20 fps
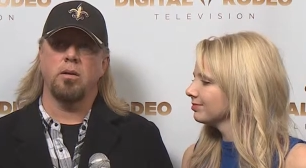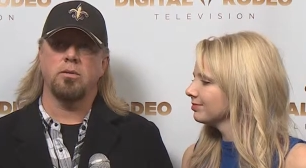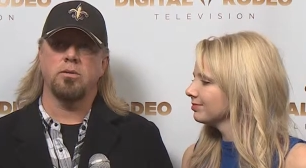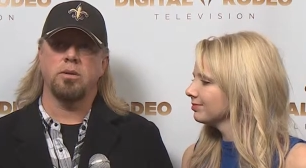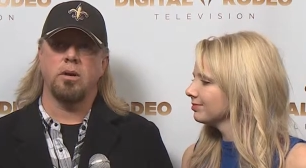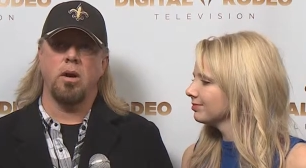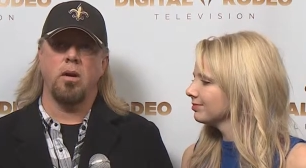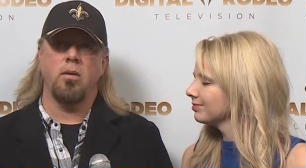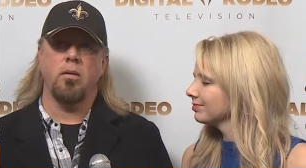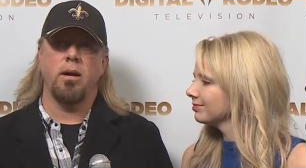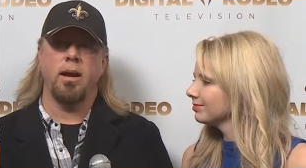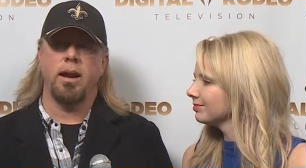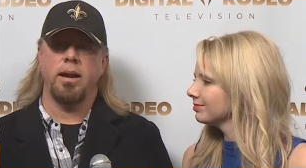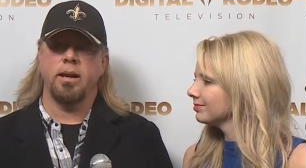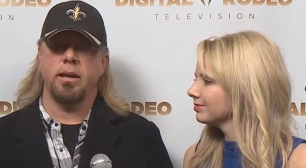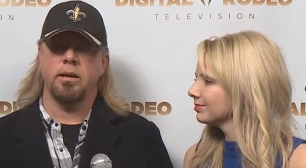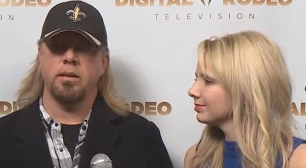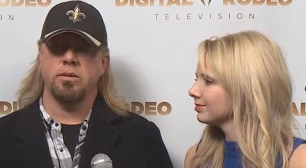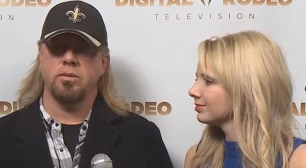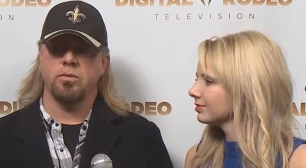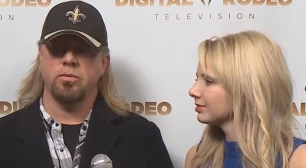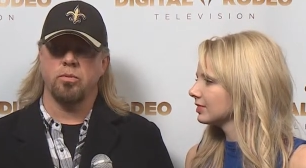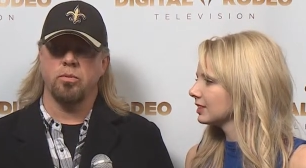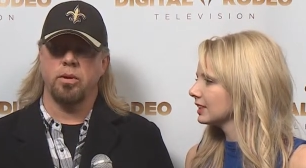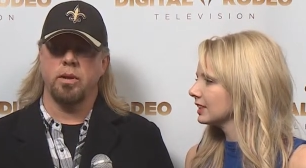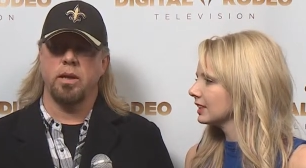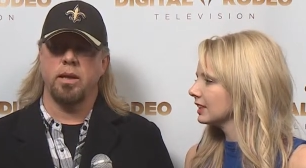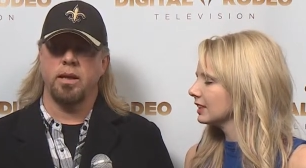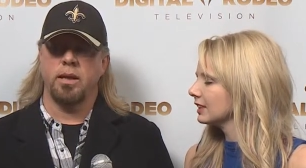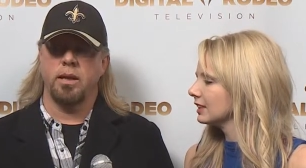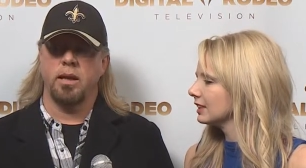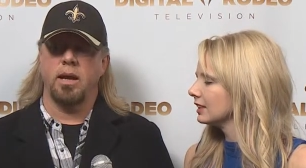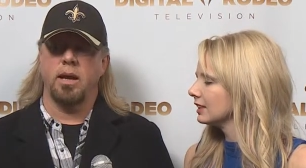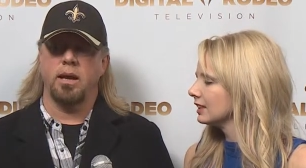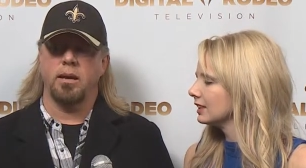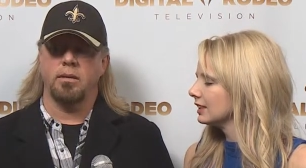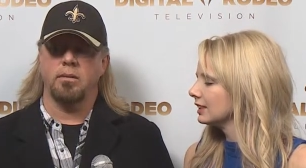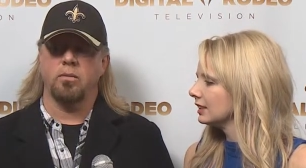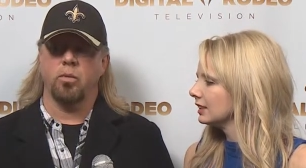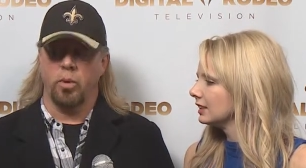Speaker 1: songwriting is really like
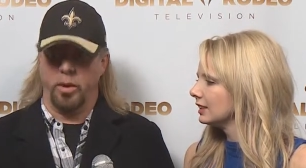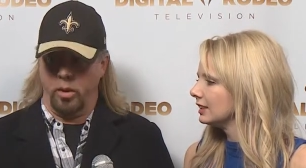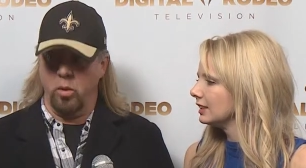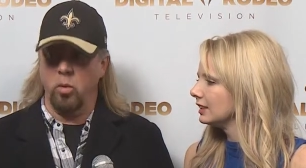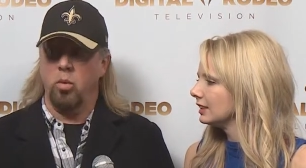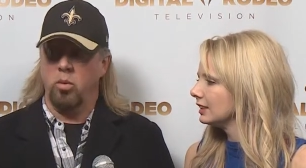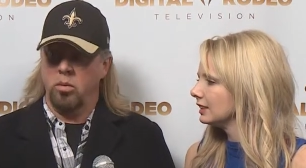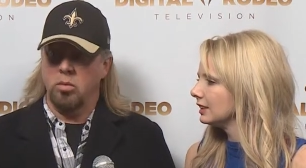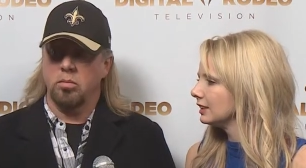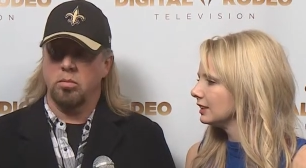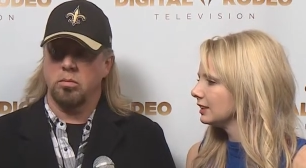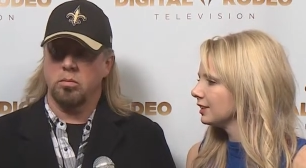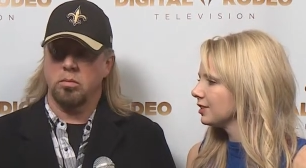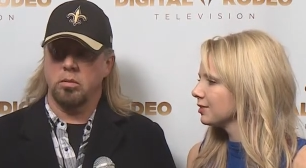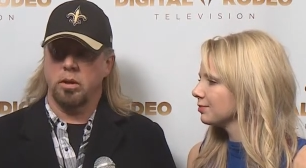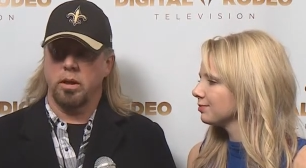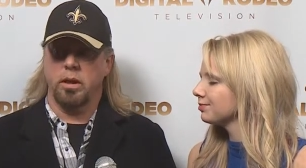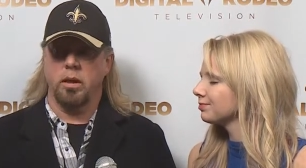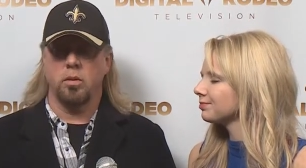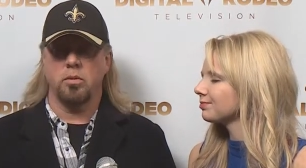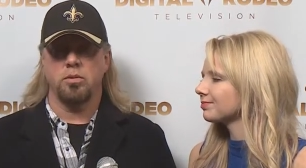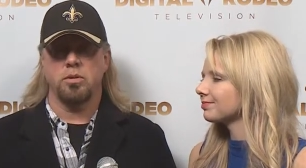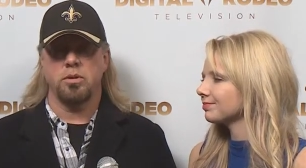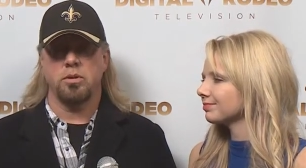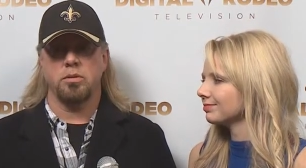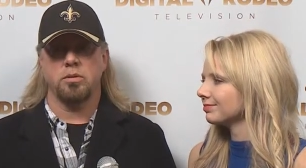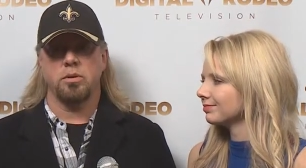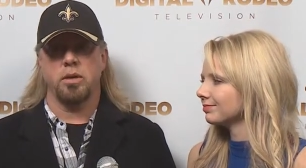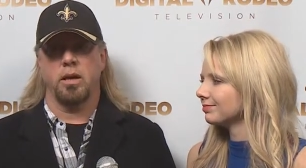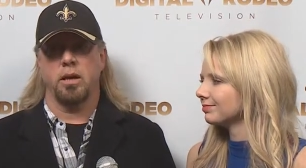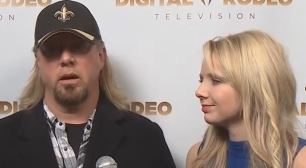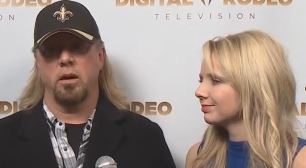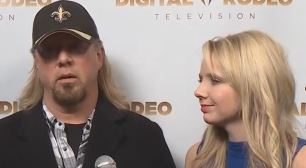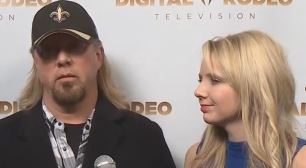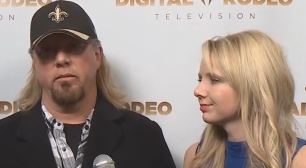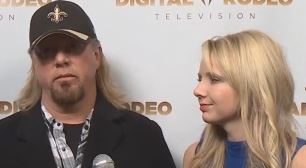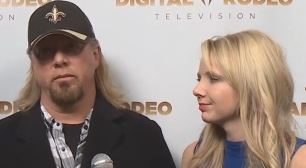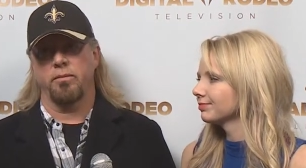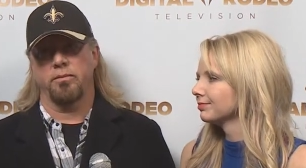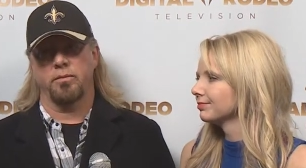real. Mm-hmm. You know, she's at her
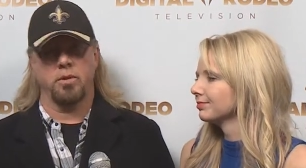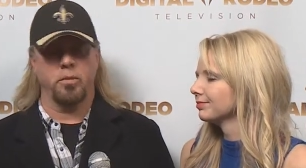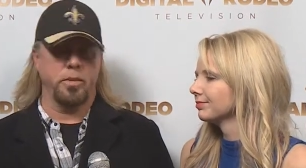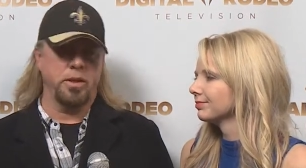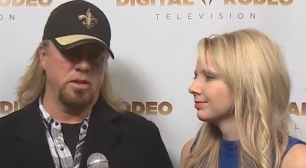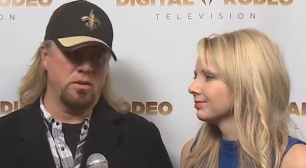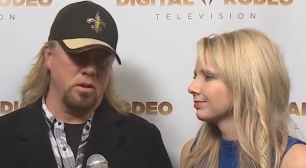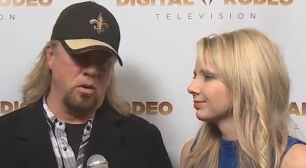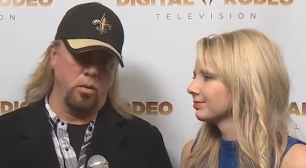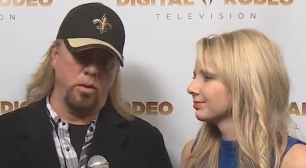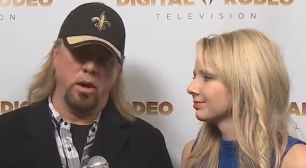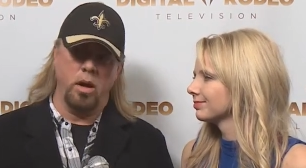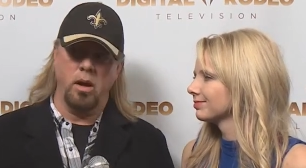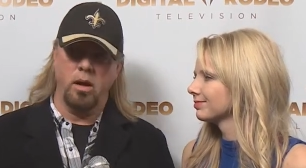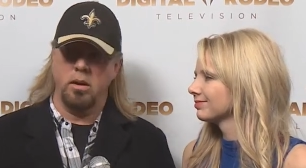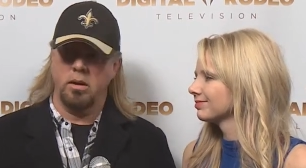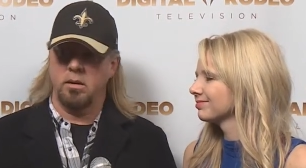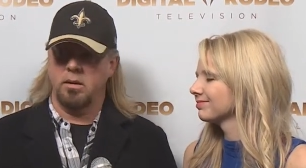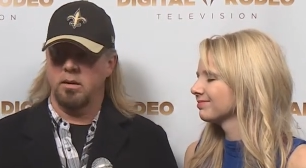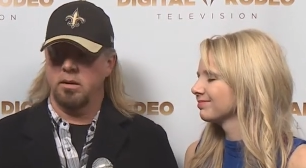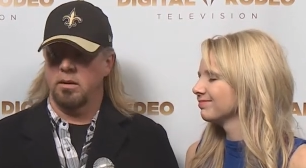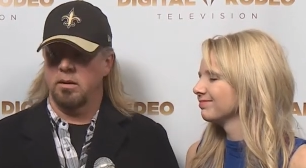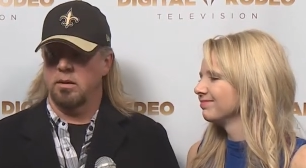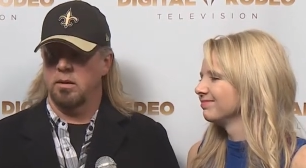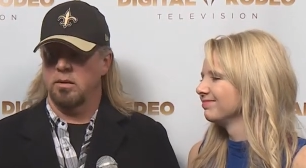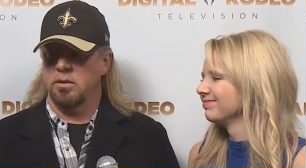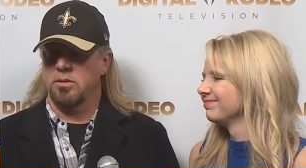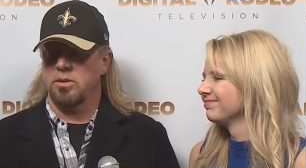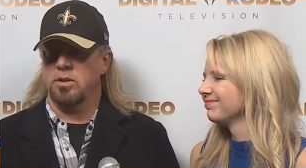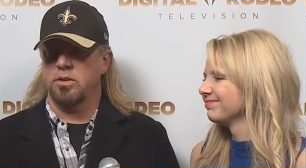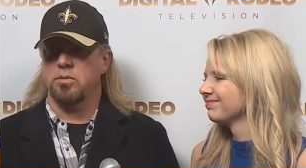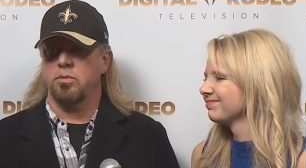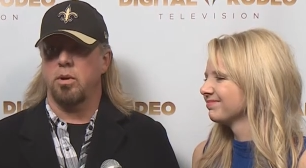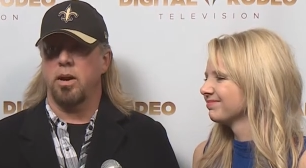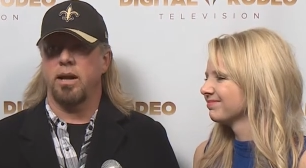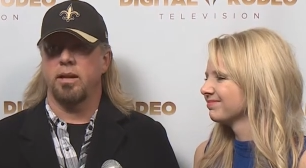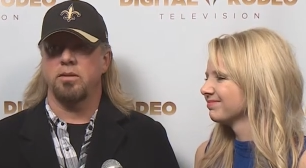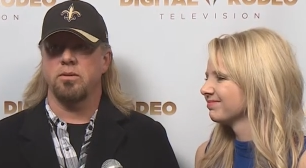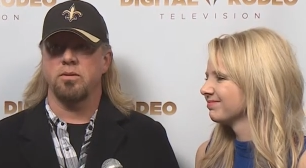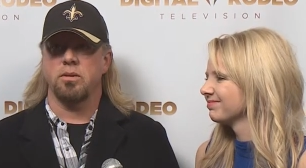to be so young, she's
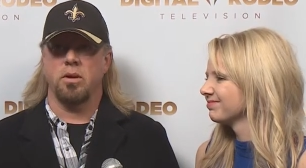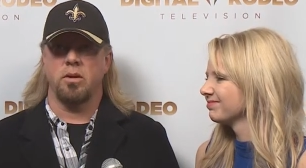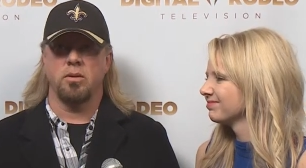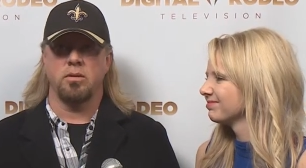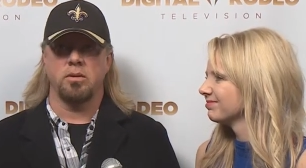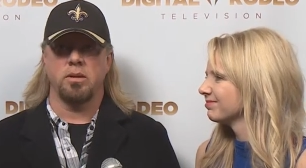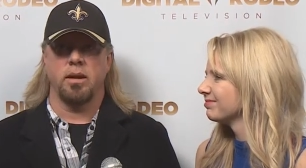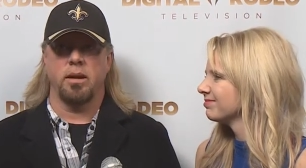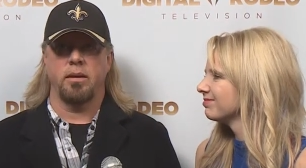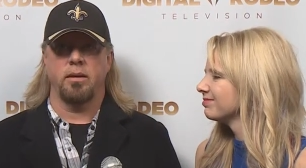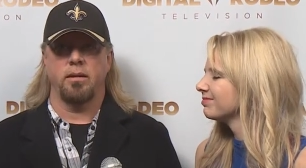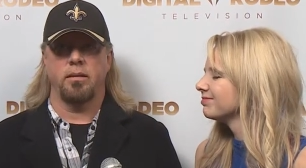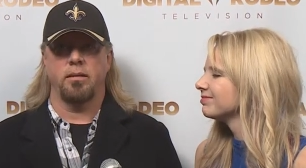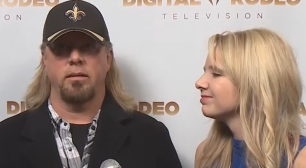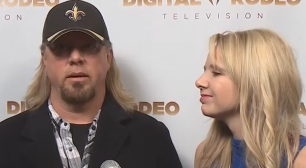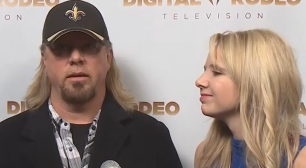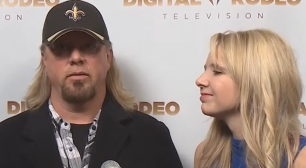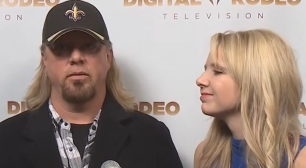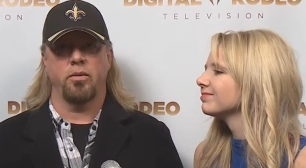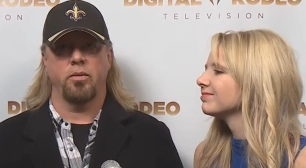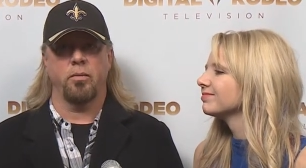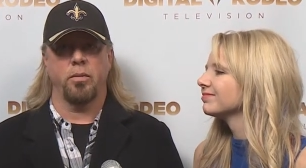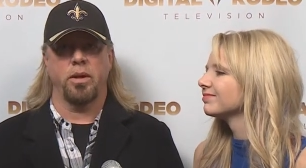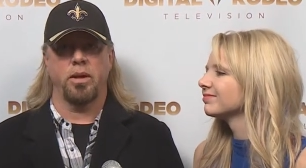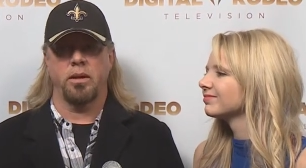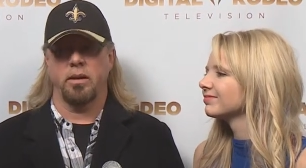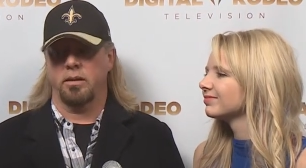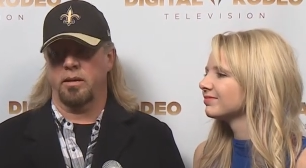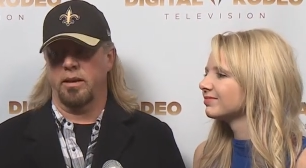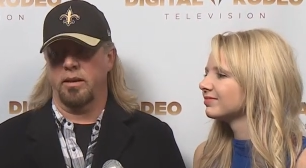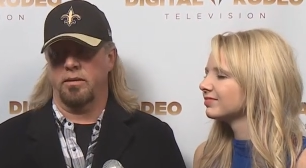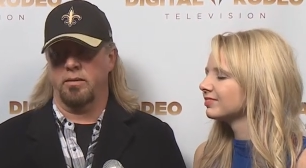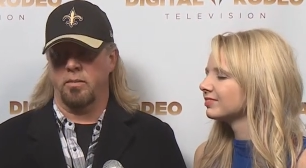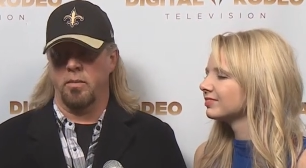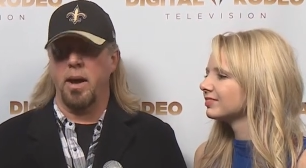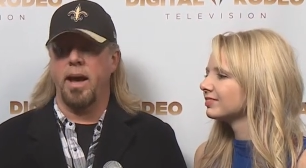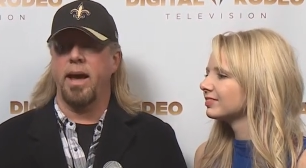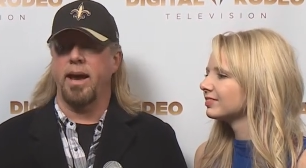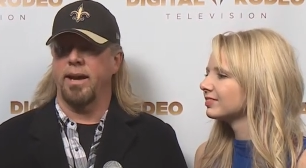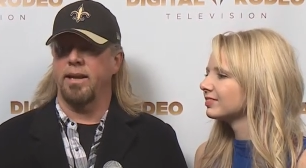writing songs that it took me to get to
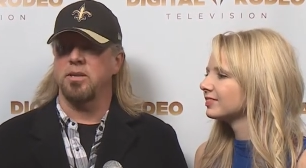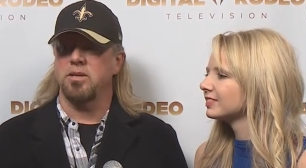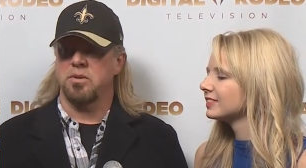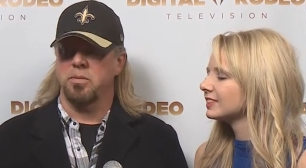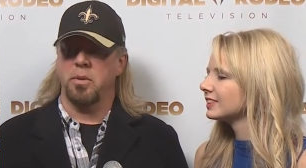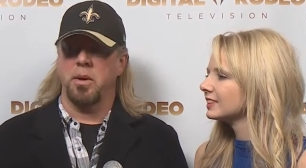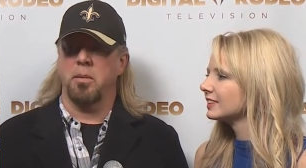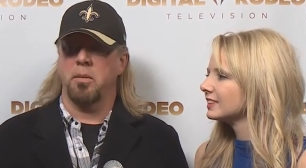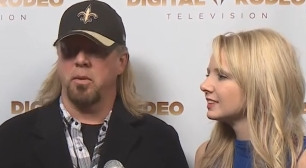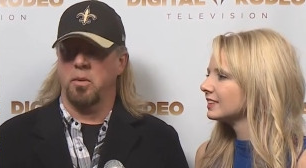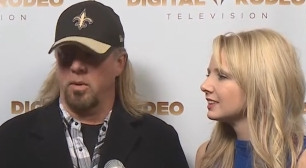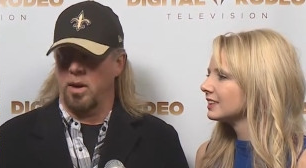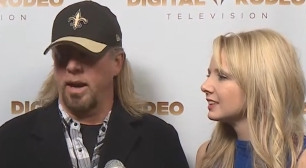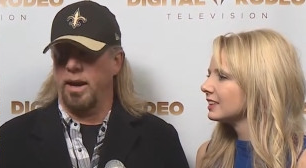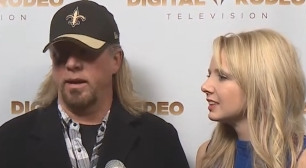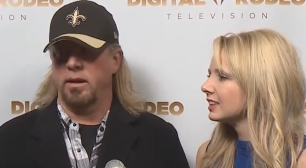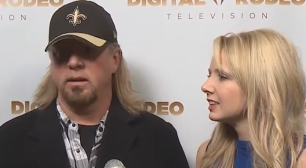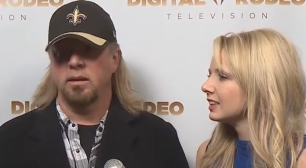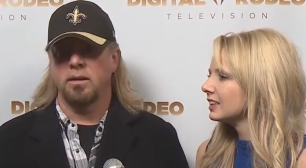my age to be able to write.